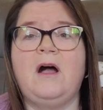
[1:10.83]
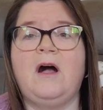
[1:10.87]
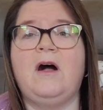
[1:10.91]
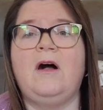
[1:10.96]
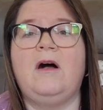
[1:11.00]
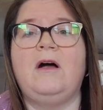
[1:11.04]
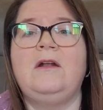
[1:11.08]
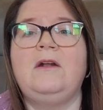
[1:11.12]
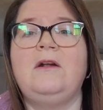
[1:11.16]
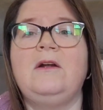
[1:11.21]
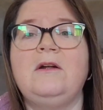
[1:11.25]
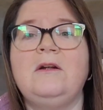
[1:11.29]

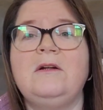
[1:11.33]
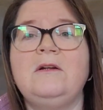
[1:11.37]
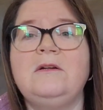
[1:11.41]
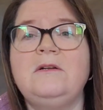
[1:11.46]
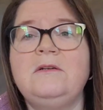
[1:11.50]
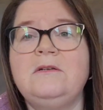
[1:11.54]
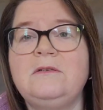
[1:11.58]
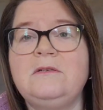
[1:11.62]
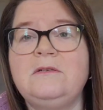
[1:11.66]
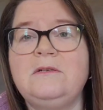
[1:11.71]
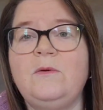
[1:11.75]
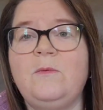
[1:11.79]

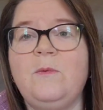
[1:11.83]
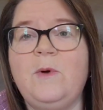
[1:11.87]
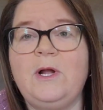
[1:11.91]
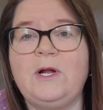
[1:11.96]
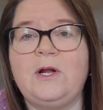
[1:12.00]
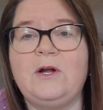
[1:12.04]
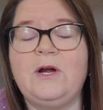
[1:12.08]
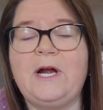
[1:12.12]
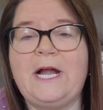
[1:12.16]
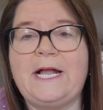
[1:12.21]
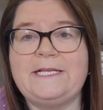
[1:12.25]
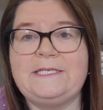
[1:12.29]
honor
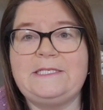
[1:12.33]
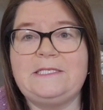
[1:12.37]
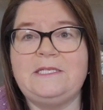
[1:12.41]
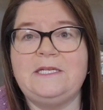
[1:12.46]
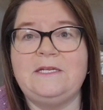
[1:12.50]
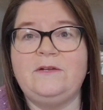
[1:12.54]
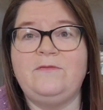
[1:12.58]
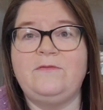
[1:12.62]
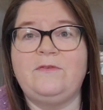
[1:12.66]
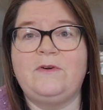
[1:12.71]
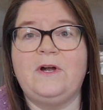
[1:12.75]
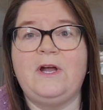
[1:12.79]
what Christ
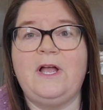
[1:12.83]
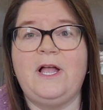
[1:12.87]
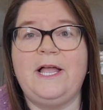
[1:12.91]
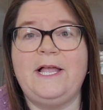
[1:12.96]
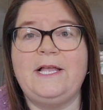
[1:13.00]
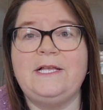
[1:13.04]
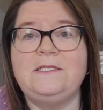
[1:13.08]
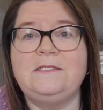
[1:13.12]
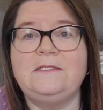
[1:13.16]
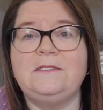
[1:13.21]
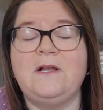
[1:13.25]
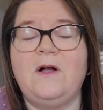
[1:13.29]
did for
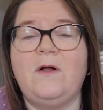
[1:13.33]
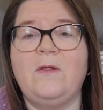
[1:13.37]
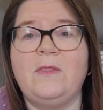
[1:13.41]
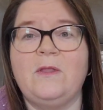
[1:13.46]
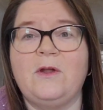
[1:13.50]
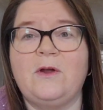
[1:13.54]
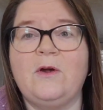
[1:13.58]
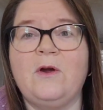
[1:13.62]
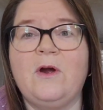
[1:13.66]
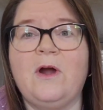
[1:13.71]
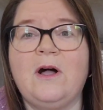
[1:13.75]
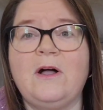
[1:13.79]
us on
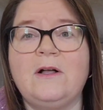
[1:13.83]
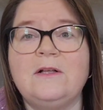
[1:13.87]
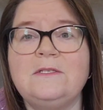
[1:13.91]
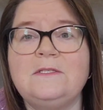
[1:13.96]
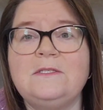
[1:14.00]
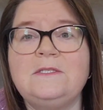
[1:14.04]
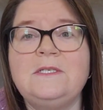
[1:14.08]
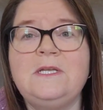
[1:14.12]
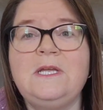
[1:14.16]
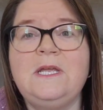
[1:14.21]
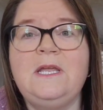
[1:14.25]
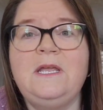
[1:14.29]
the
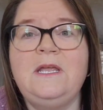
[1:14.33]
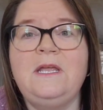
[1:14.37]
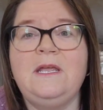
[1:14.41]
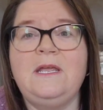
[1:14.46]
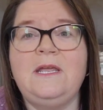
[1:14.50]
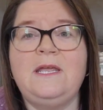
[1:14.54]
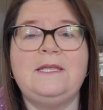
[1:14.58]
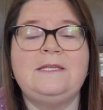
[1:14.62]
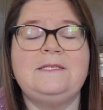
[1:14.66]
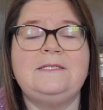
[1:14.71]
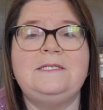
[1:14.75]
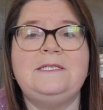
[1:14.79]
cross,
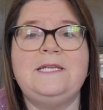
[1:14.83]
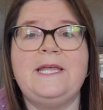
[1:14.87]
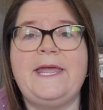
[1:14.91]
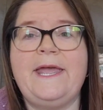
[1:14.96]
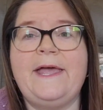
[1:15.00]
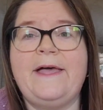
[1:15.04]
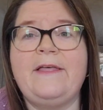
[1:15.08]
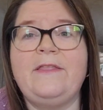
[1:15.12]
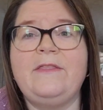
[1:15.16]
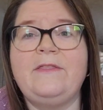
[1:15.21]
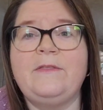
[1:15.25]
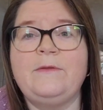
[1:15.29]
his
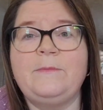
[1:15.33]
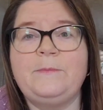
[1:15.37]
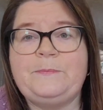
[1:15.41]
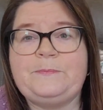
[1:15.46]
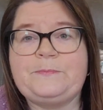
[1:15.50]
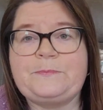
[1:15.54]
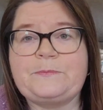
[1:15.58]
death,